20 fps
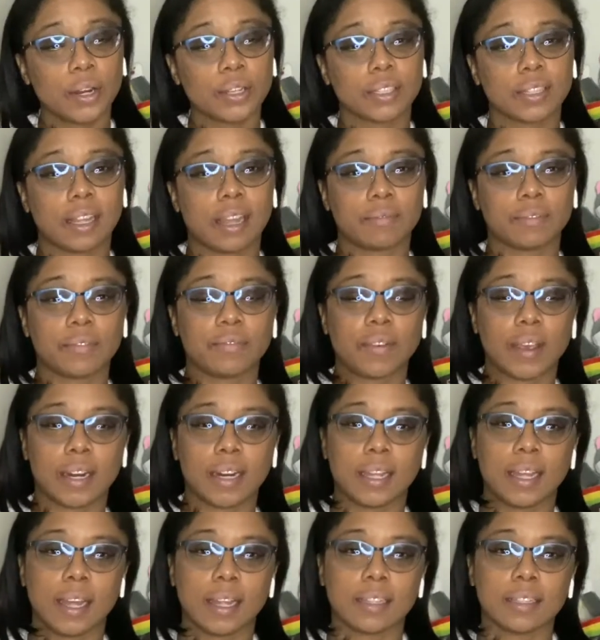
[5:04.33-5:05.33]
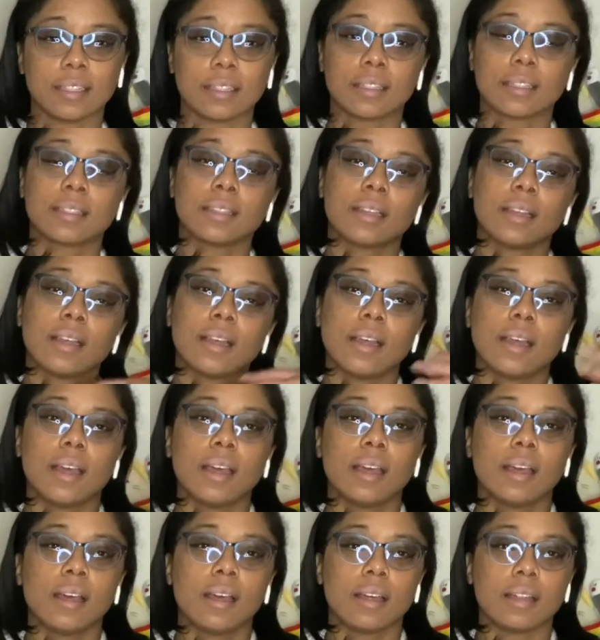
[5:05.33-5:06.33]
They have to fight against
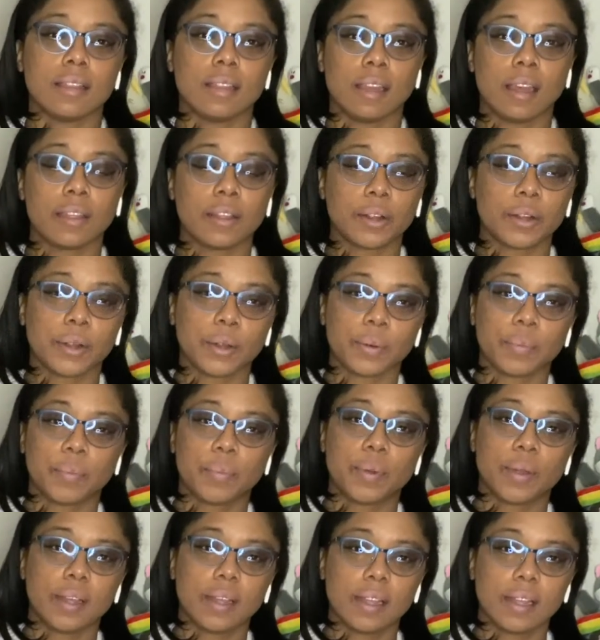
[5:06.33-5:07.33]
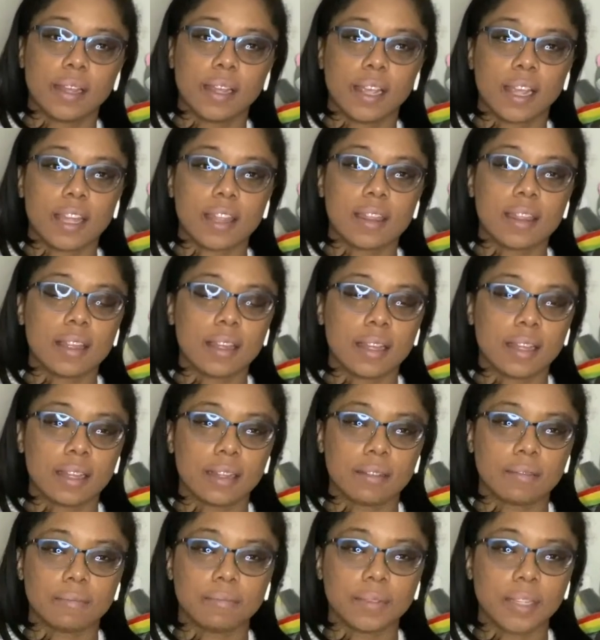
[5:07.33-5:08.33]
the other group in
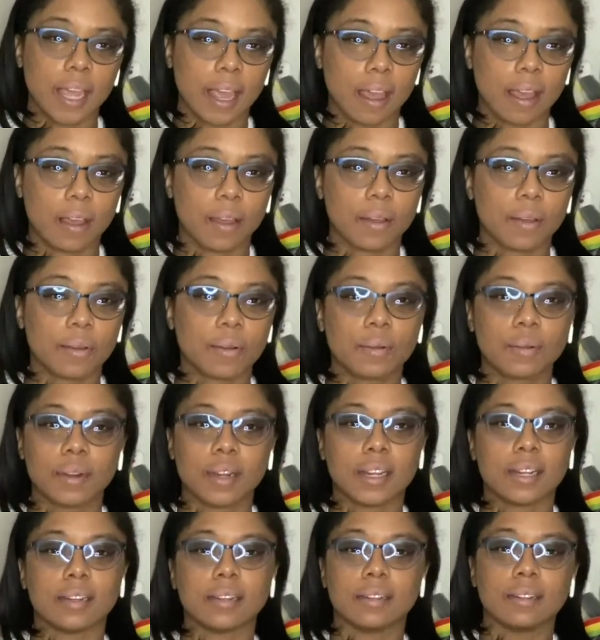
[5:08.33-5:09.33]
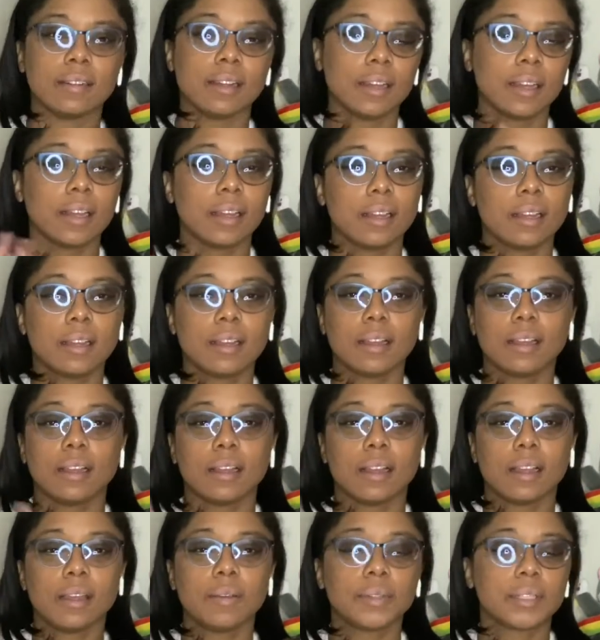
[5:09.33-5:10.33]
the town, and
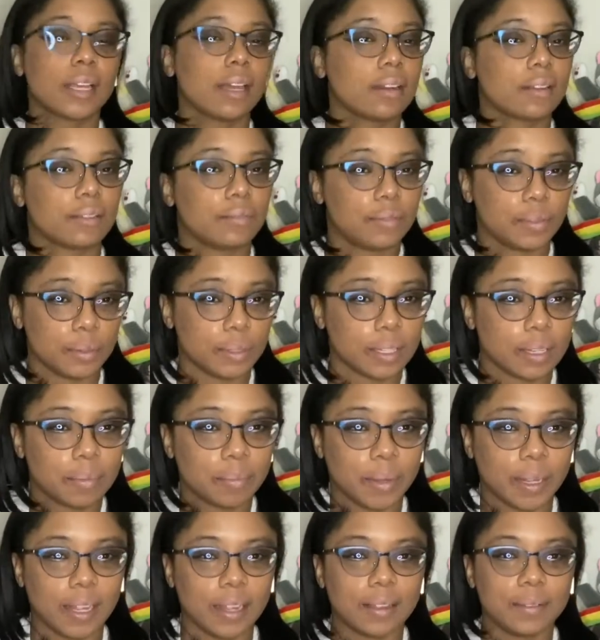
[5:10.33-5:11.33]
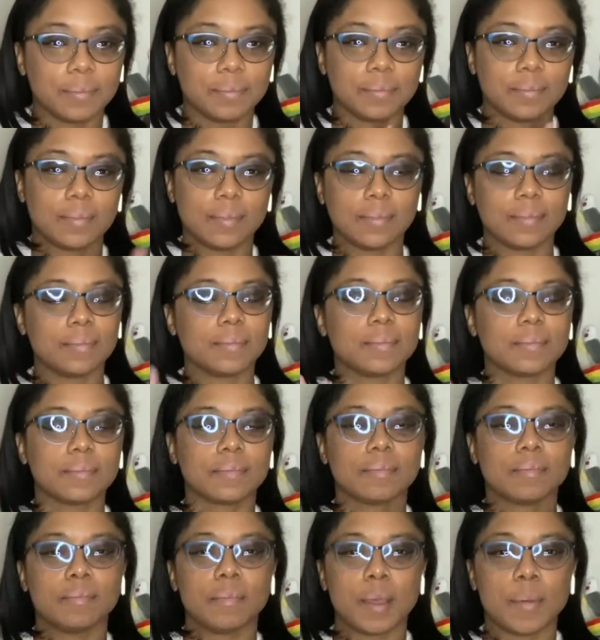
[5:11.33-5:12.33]
it was kind of confusing, but
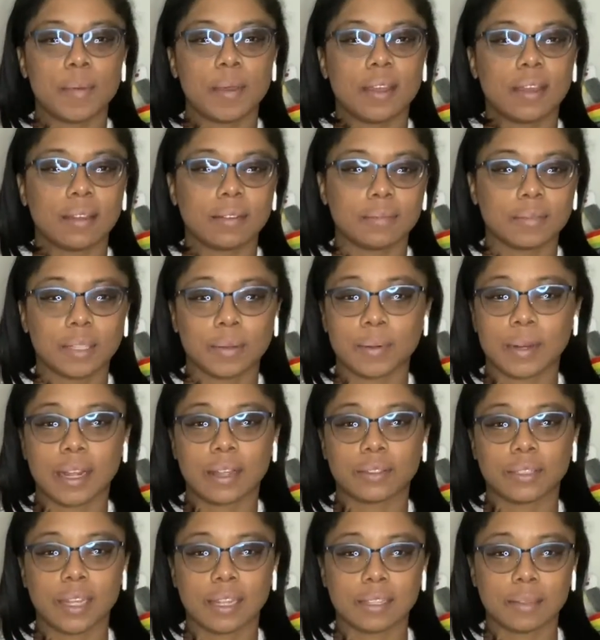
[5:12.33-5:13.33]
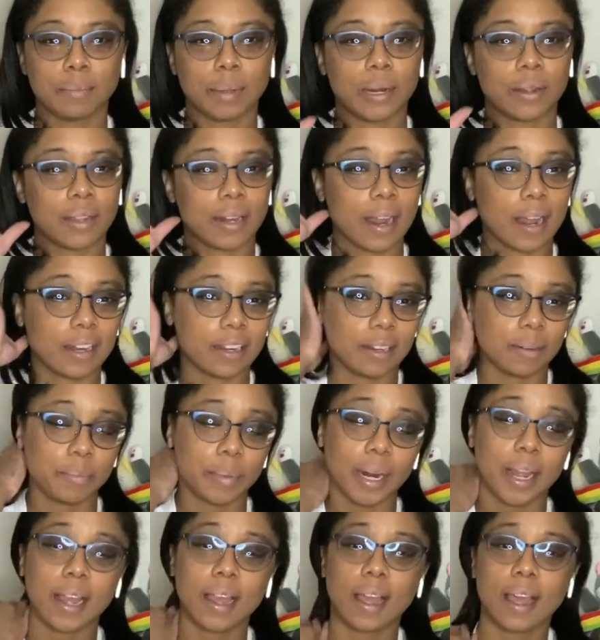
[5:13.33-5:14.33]
maybe someone else gets it better than I did.
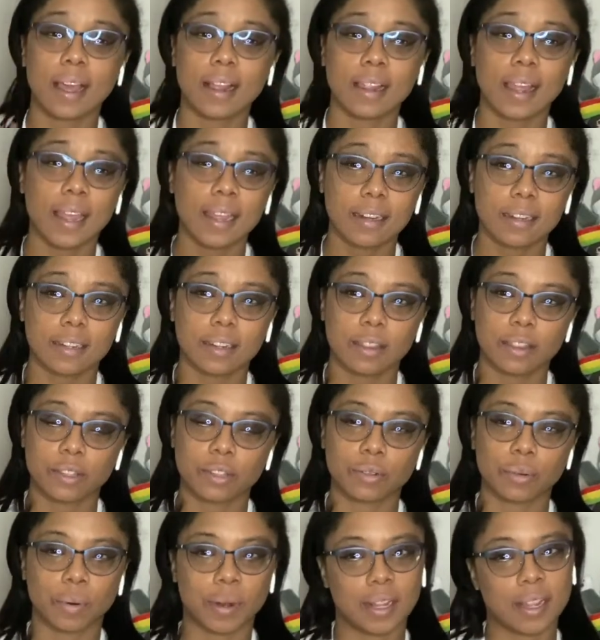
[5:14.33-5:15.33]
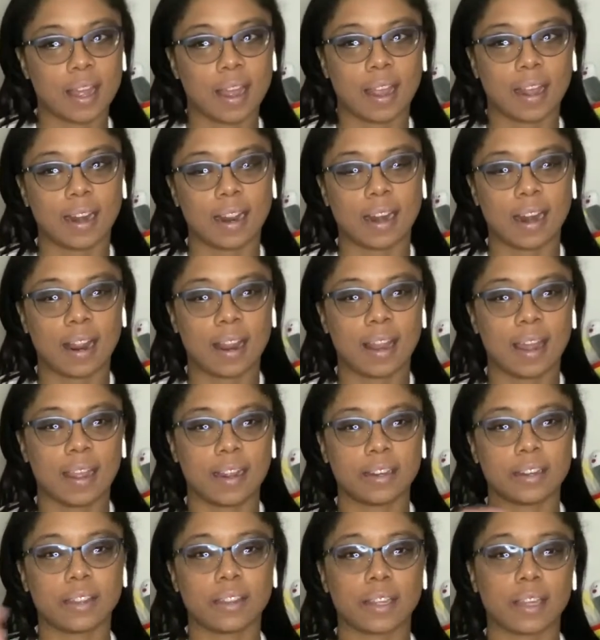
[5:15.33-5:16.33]
But I liked the storyline and I
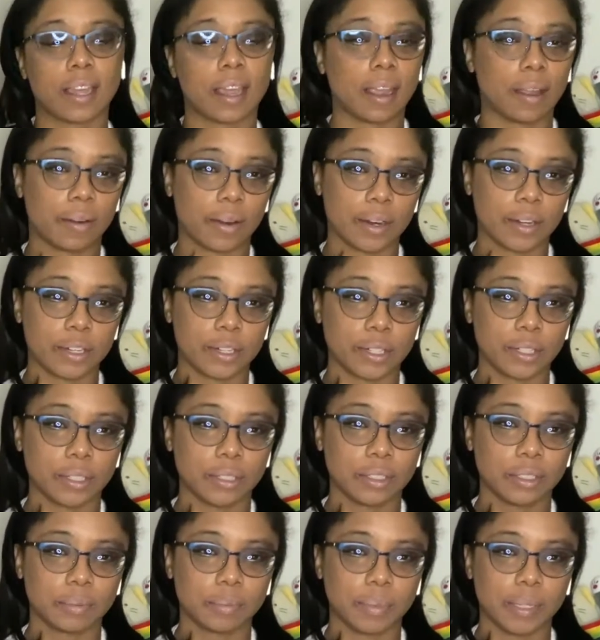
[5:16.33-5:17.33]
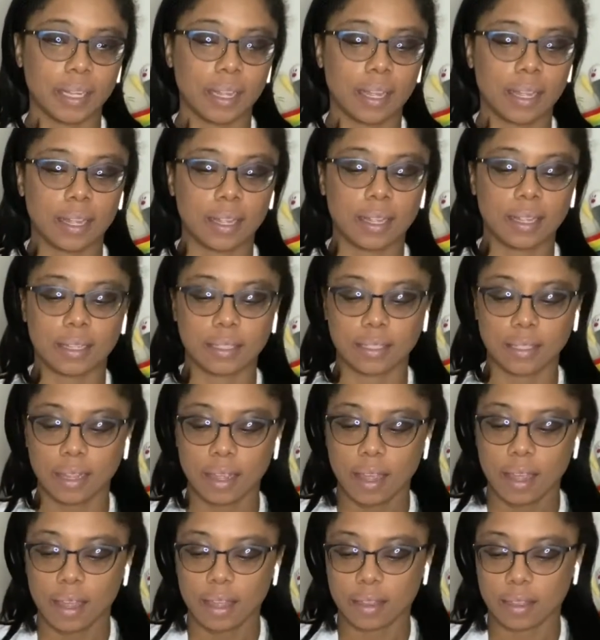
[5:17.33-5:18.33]
liked the characters, because
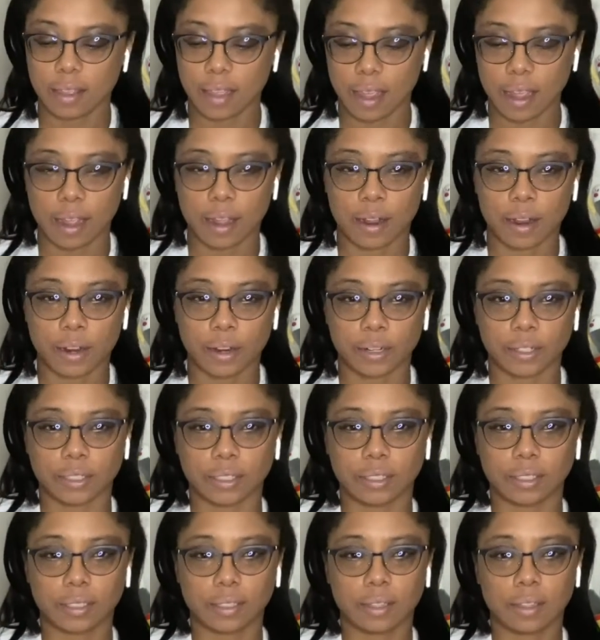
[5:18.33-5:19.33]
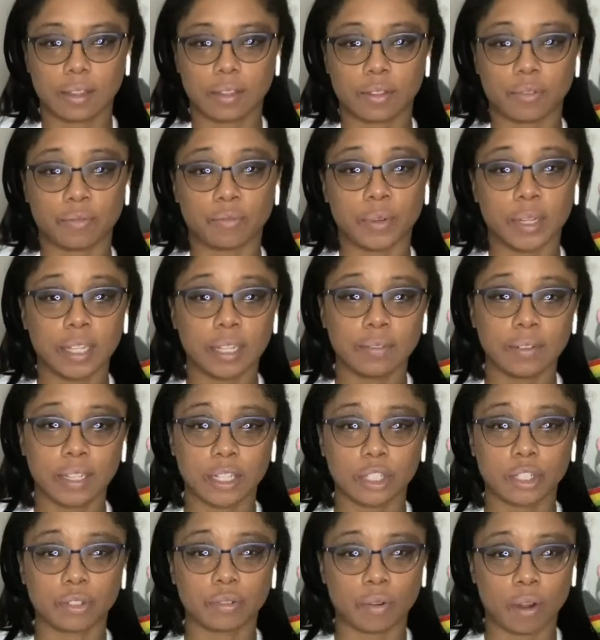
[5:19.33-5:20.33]
there's the really
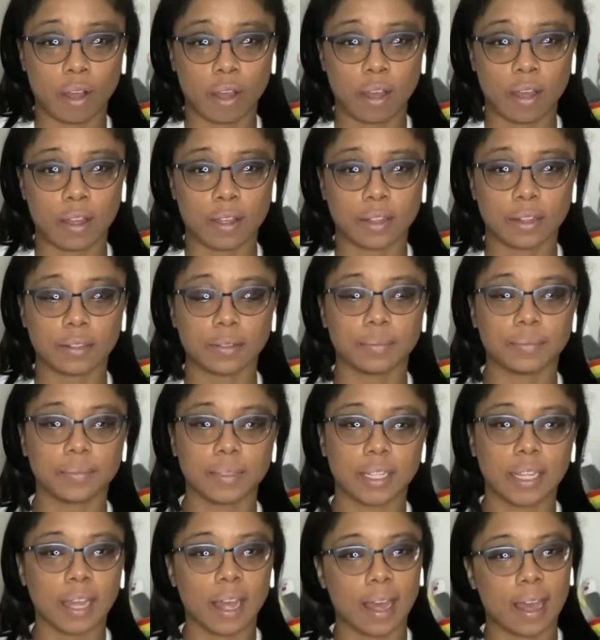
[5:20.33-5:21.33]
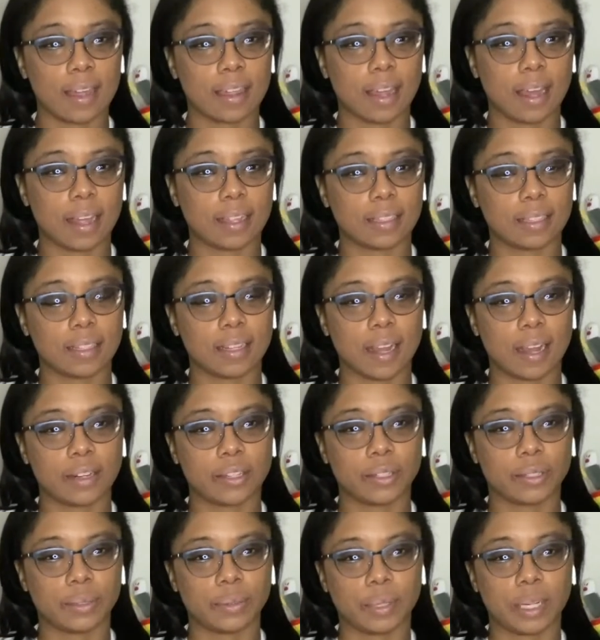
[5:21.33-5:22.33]
strong guy that has the
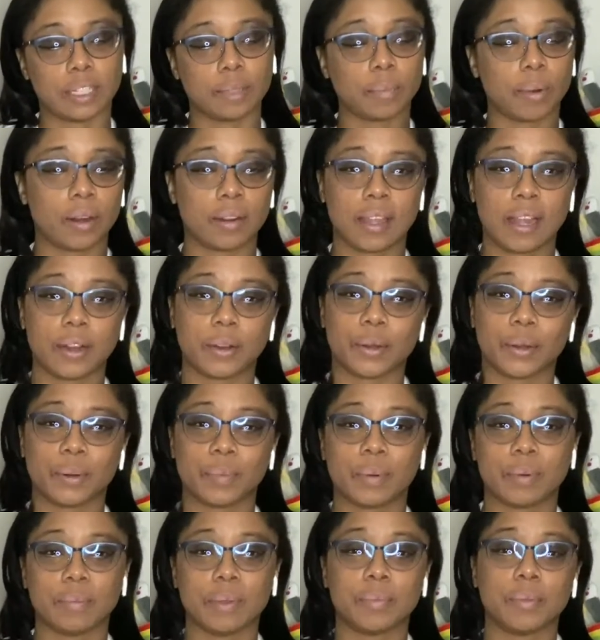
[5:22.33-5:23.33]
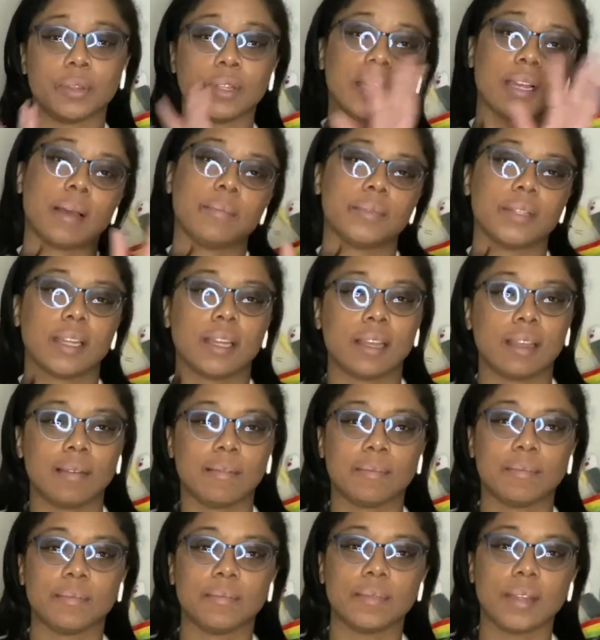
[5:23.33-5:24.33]
tattoo. He's part of that group and people look up to
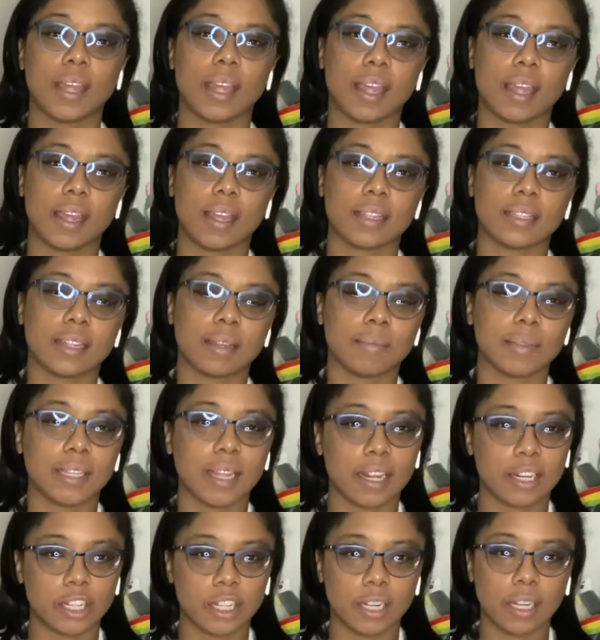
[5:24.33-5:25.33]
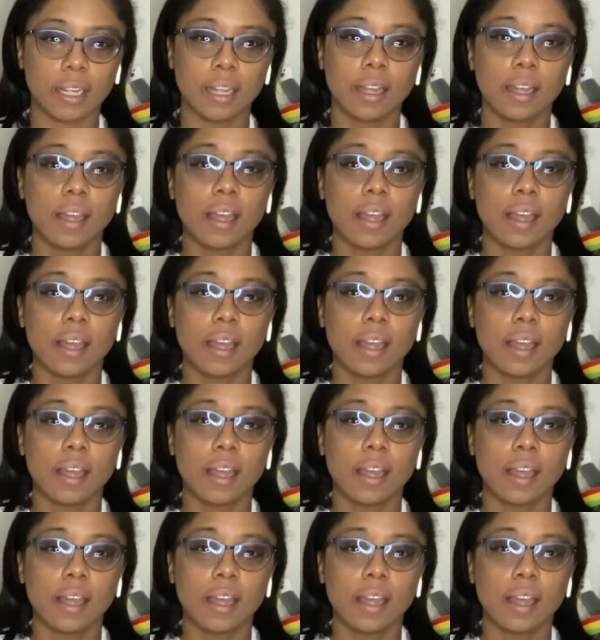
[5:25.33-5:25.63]
him. His name is Icky.